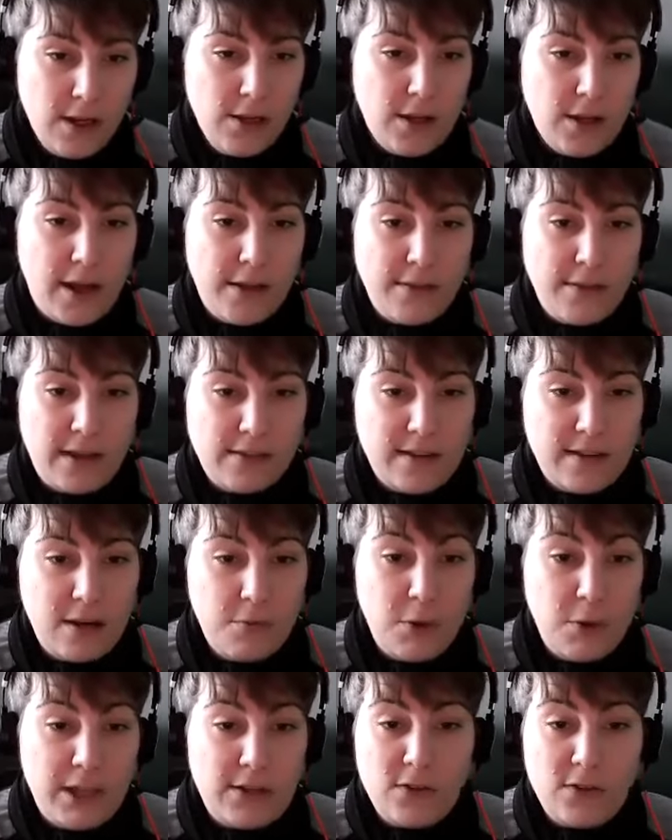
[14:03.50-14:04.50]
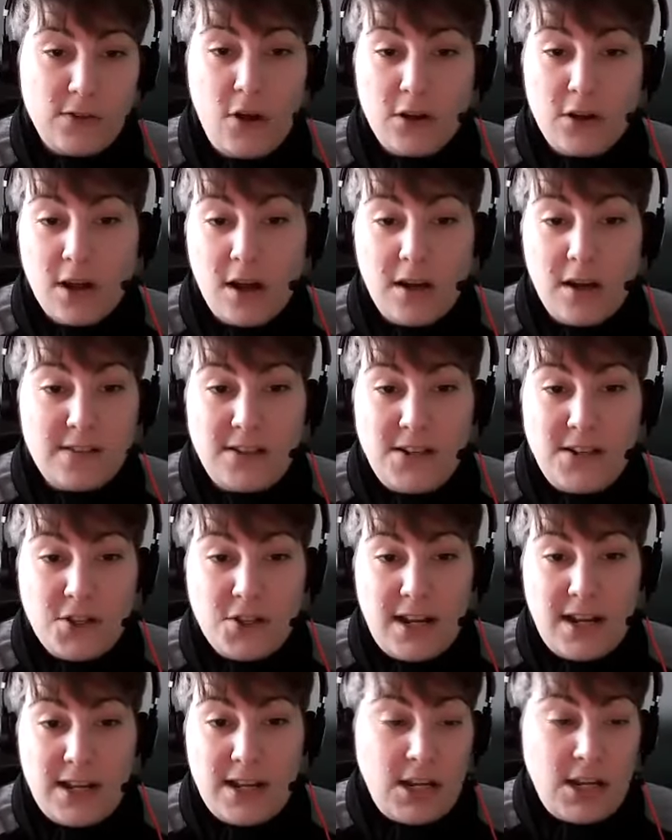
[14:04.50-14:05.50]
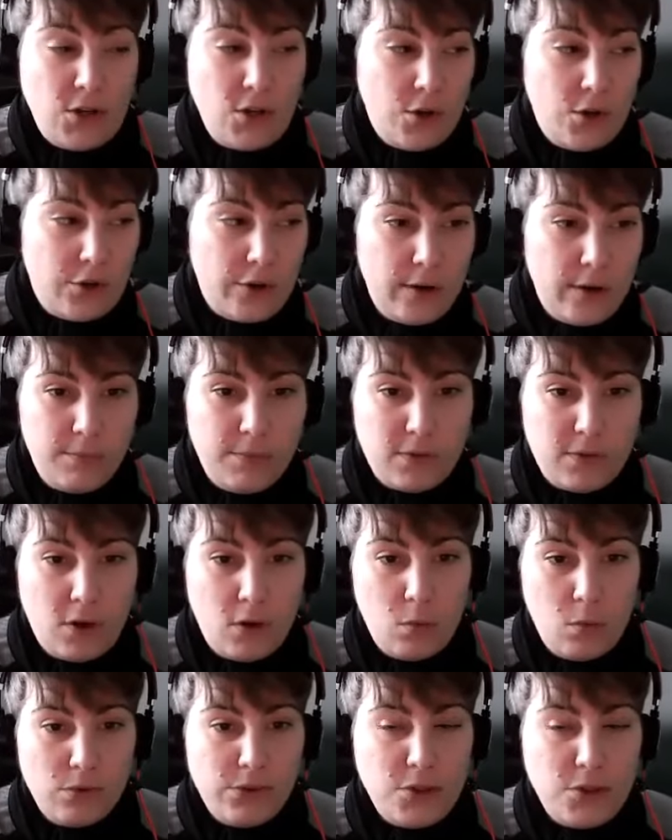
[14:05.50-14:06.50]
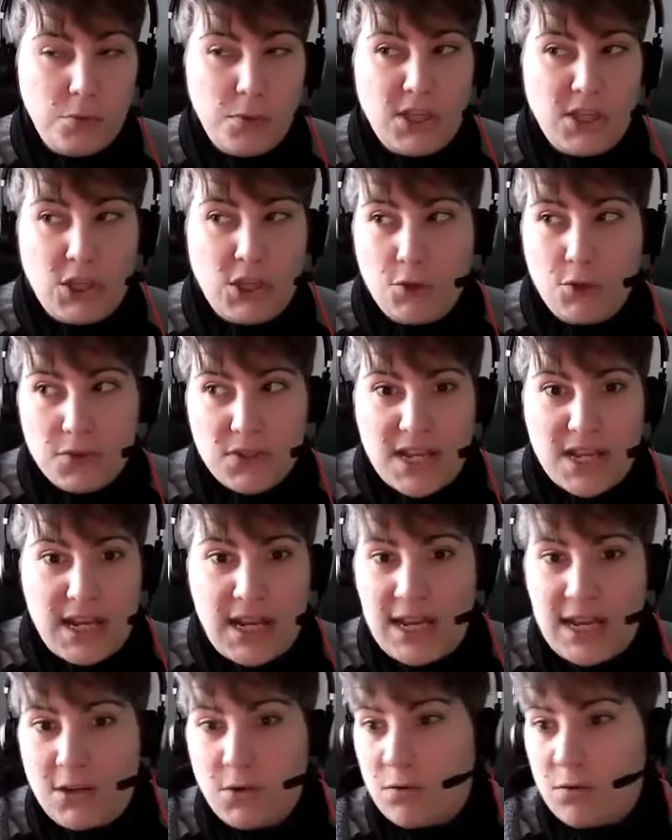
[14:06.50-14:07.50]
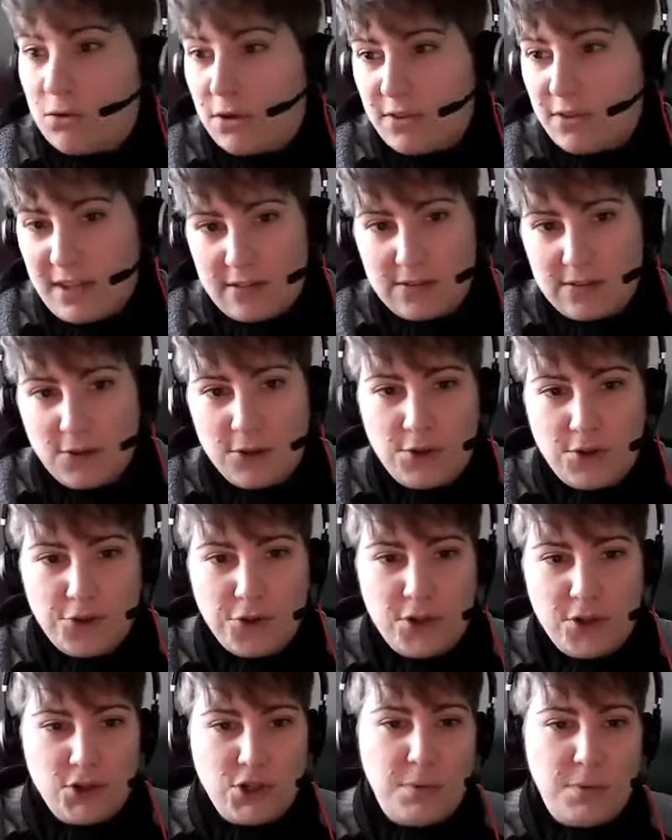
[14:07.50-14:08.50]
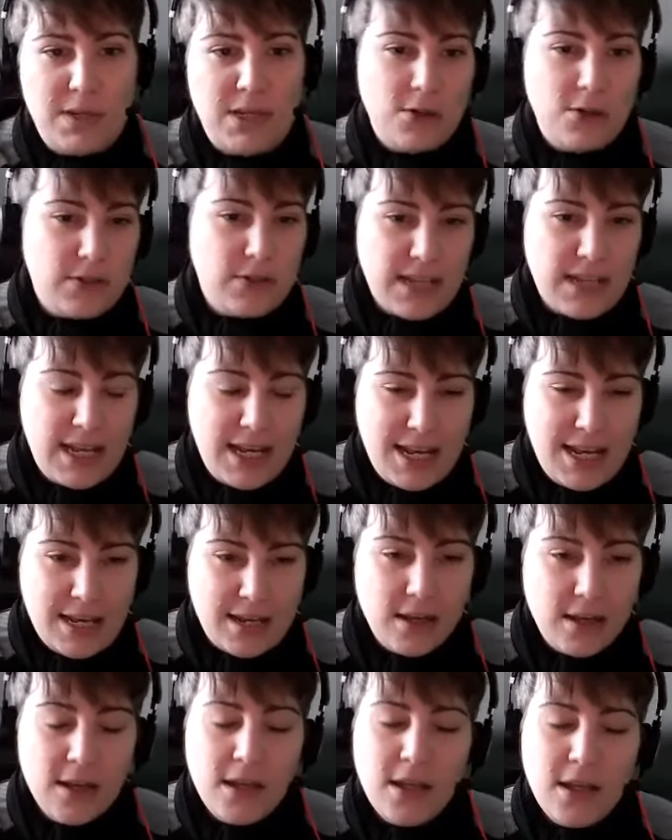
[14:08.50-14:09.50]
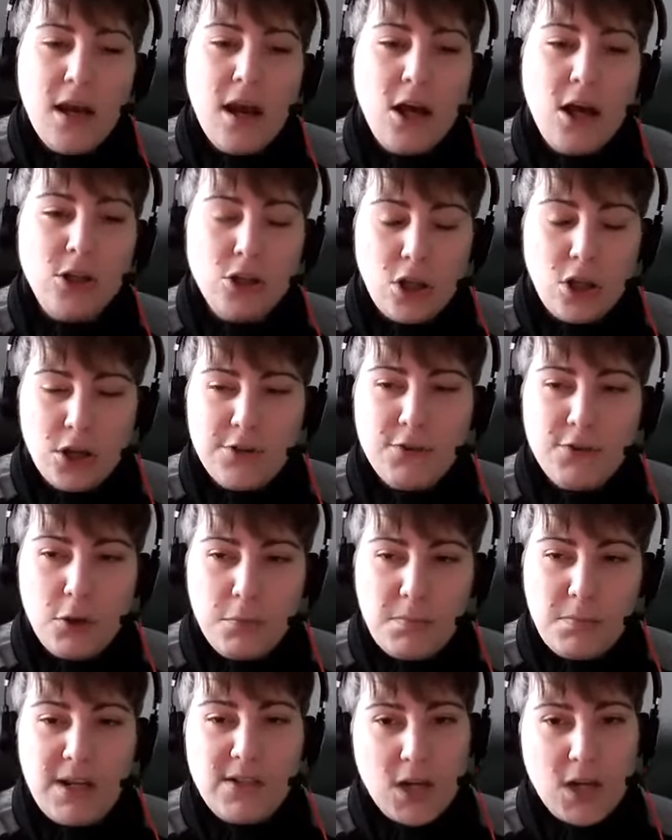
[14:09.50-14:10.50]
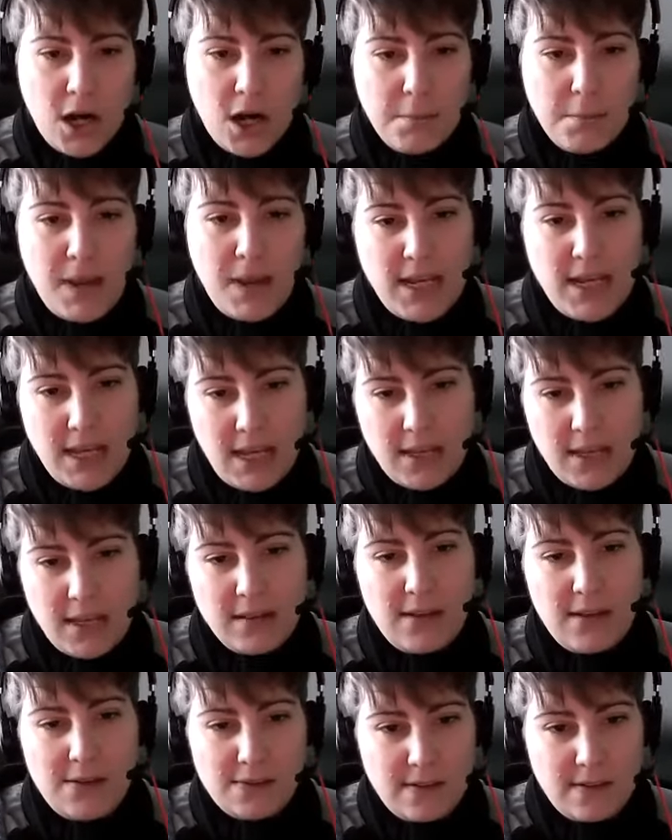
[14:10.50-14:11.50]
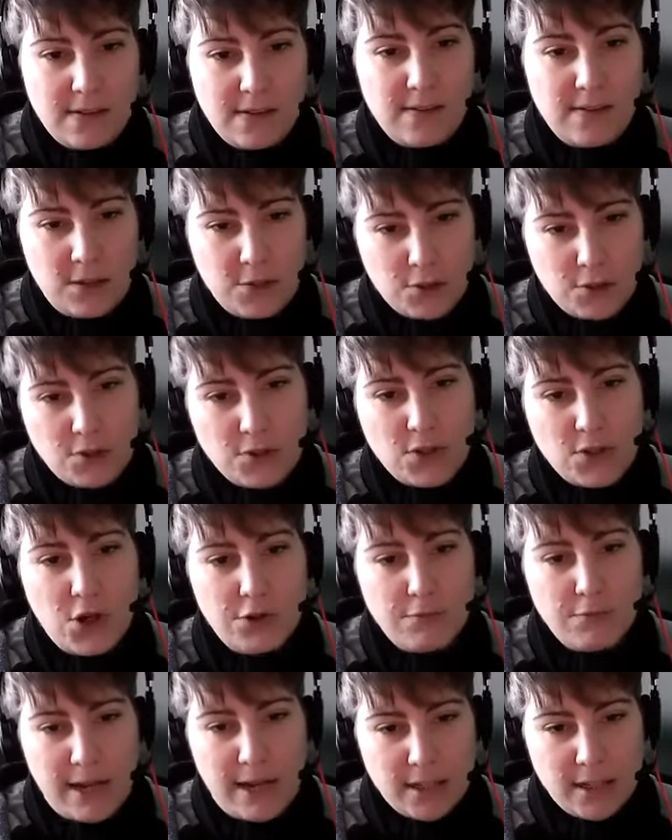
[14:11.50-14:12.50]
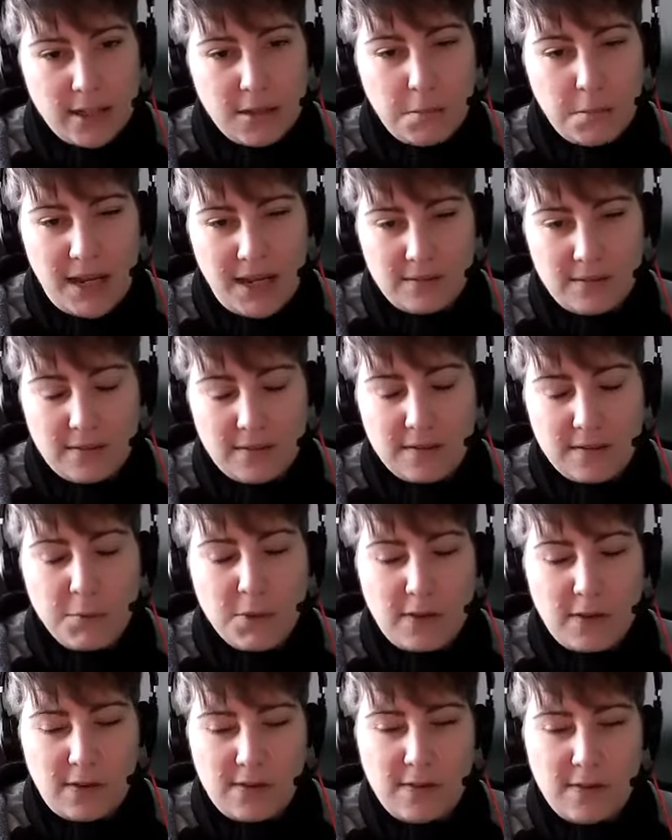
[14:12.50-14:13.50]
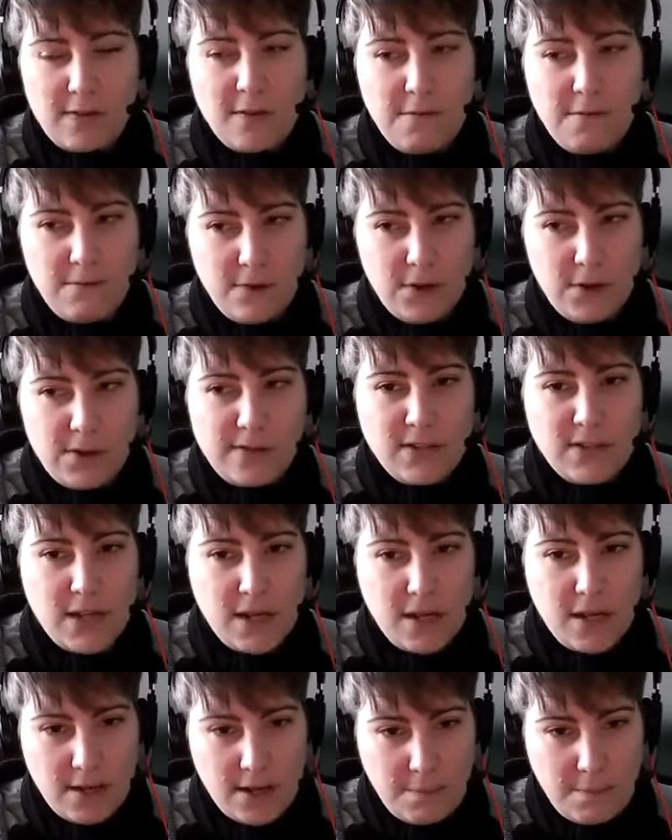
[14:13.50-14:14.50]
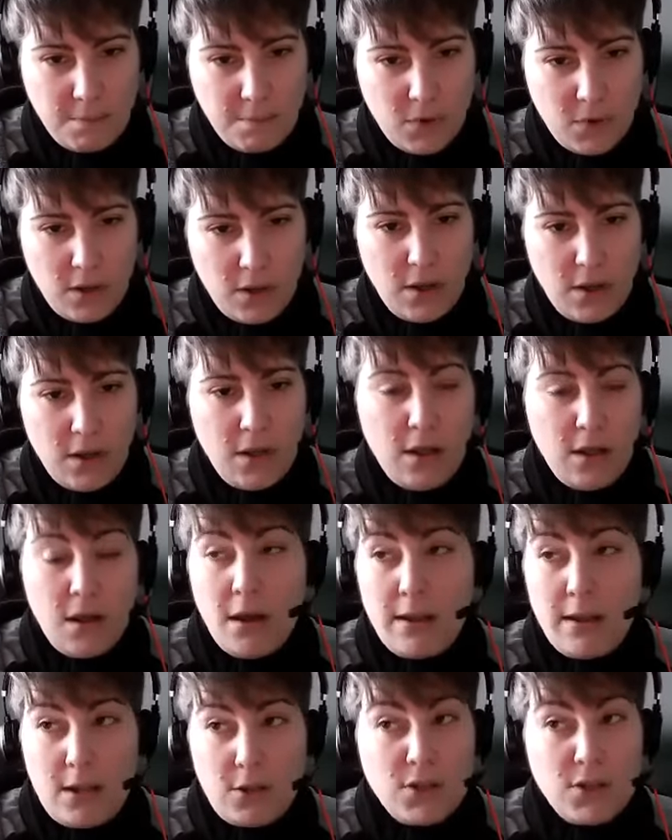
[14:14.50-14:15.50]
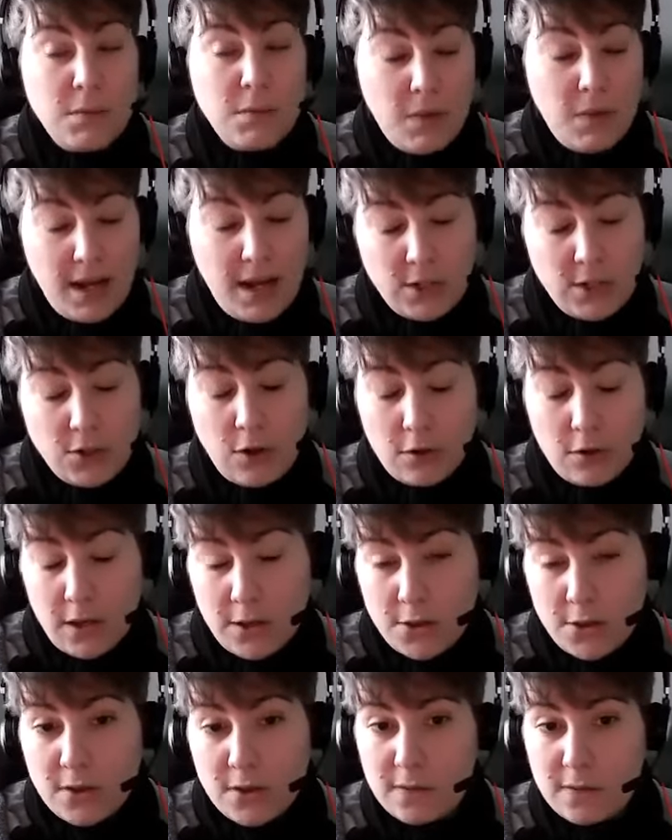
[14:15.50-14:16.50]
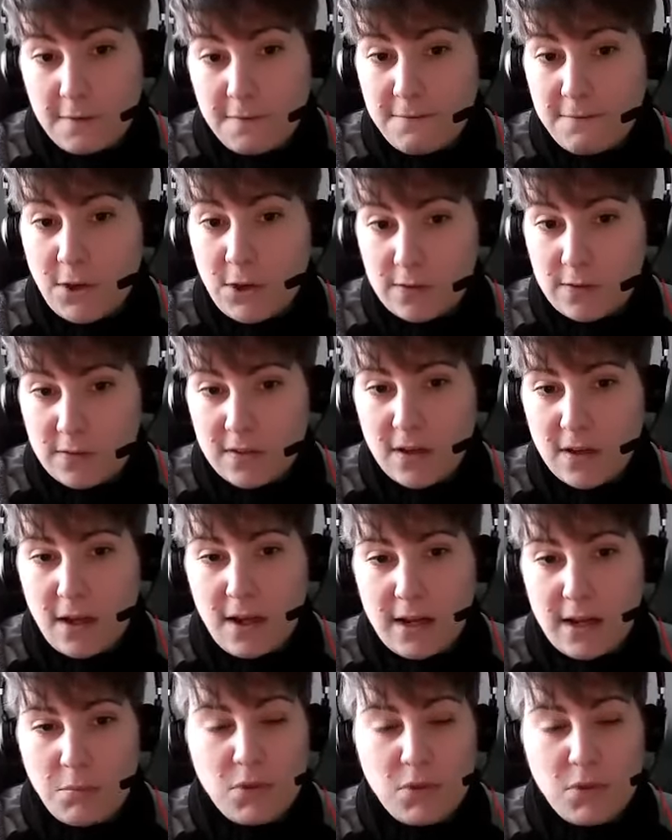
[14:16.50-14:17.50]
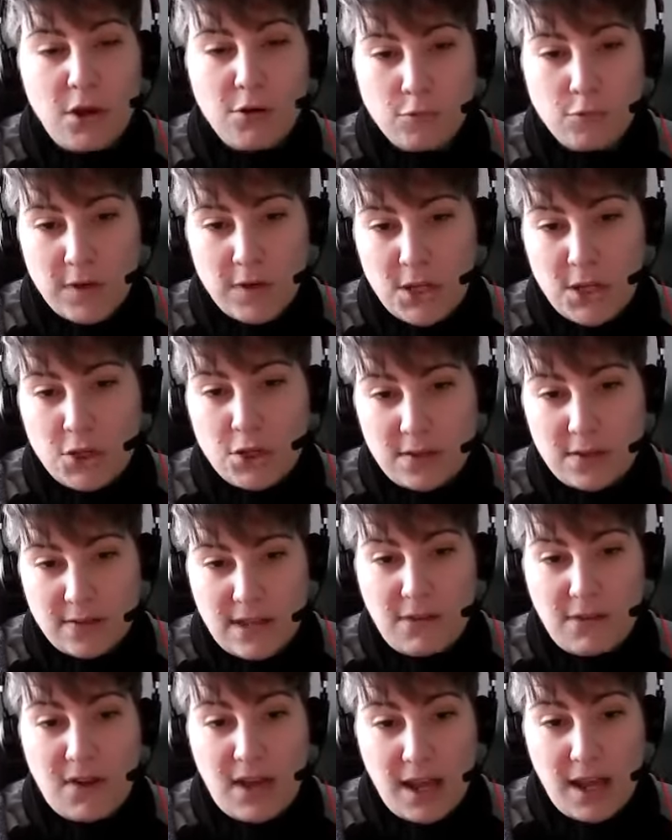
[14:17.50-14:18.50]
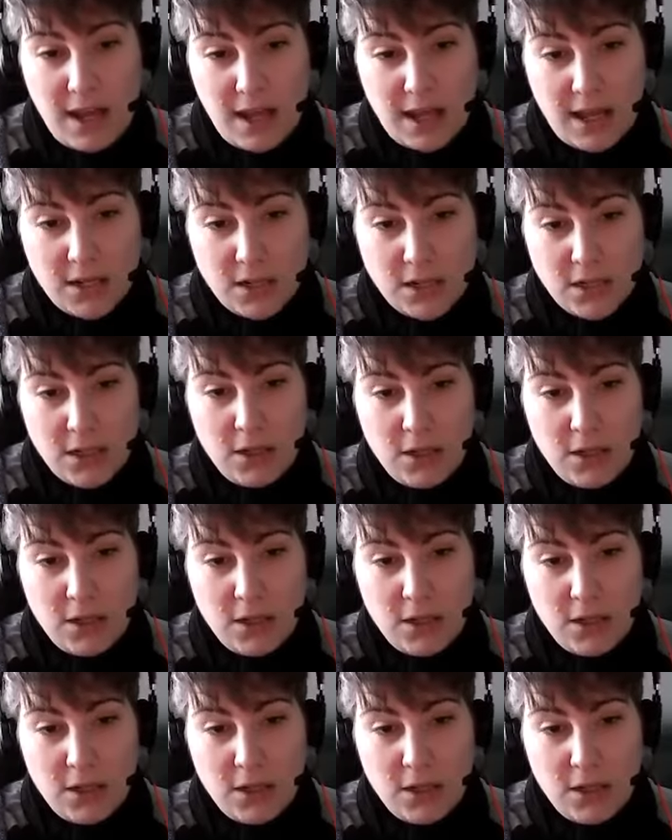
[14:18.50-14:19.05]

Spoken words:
and they say, well, it's not carcinogenic in Europe, so do we use it in this country or do we use it here? A lot of companies are making these decisions on a regular basis, but this is the first time, to my knowledge, it's the first time that a region has ever had,